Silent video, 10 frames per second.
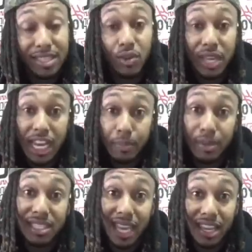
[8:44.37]
It's okay to
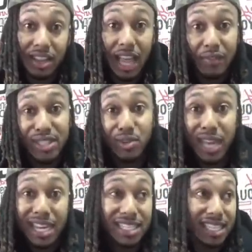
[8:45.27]
protect your life. It's
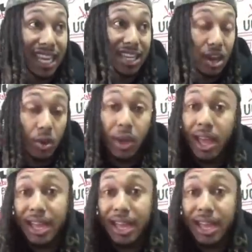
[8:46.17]
okay to say no.